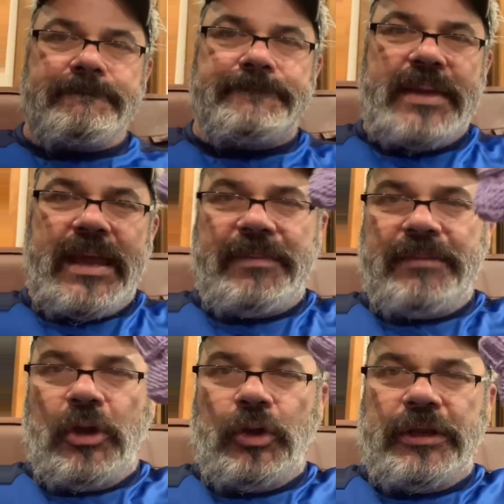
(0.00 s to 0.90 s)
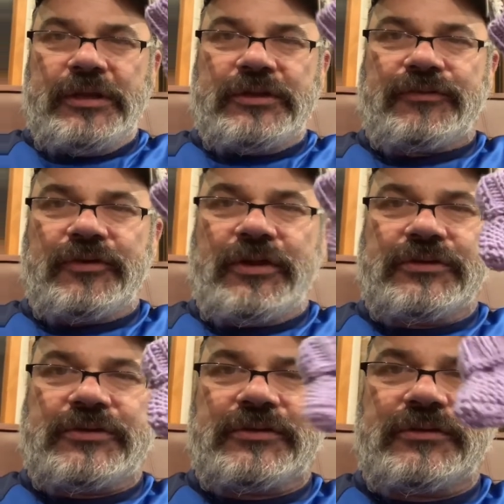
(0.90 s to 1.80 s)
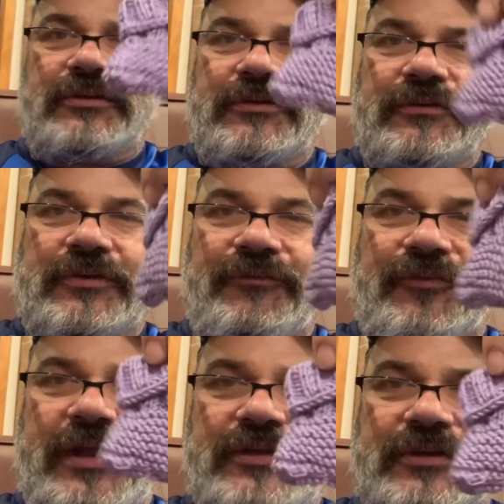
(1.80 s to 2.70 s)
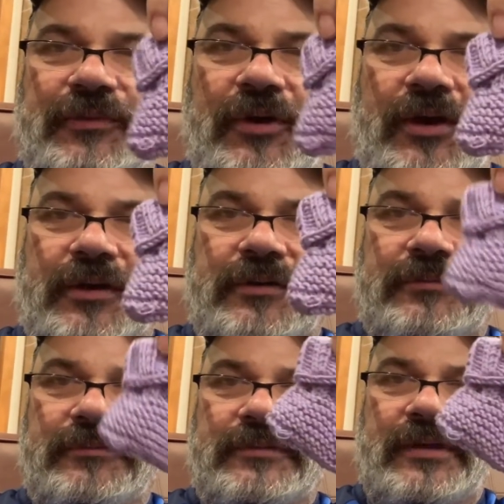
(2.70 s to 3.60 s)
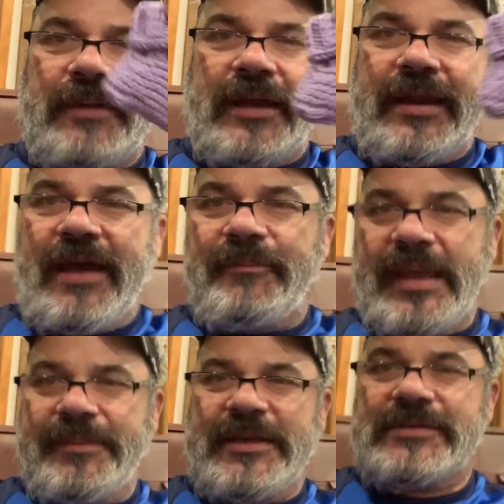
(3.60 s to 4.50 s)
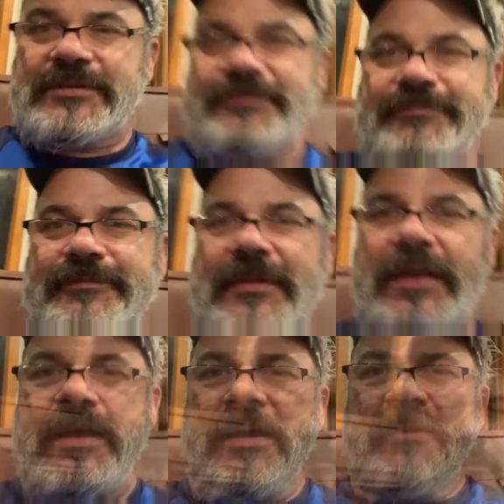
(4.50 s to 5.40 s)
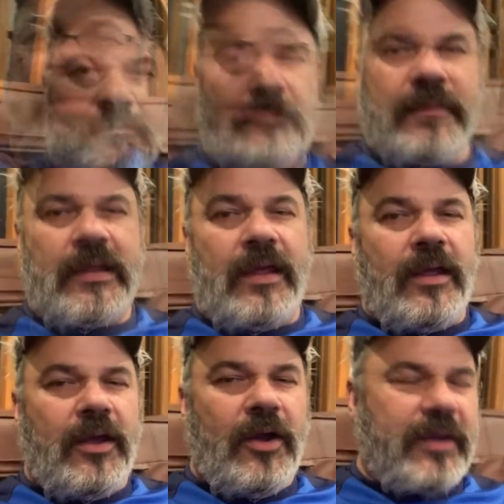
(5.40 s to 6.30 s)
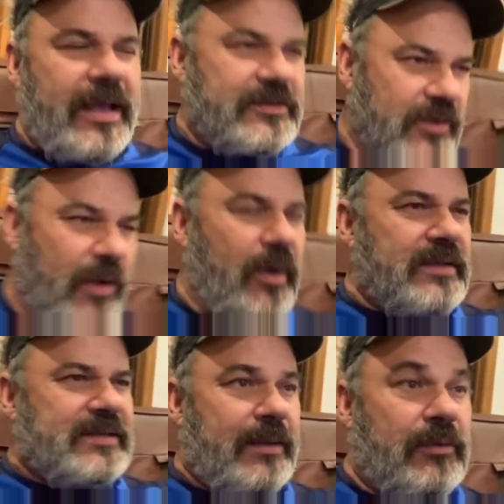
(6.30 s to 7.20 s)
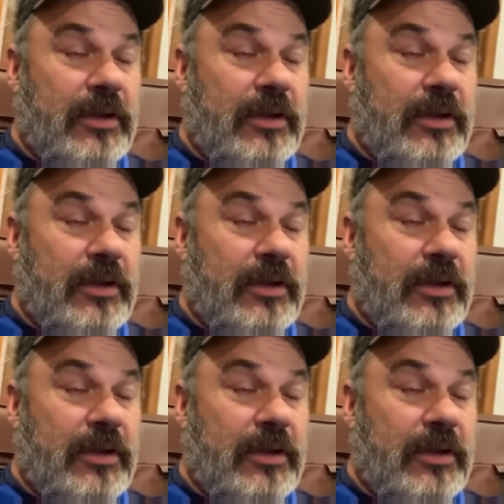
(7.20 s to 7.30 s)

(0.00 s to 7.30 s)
baby booties for some friends at work. They're about to have babies. But I'll tell you. Okay, so I was able to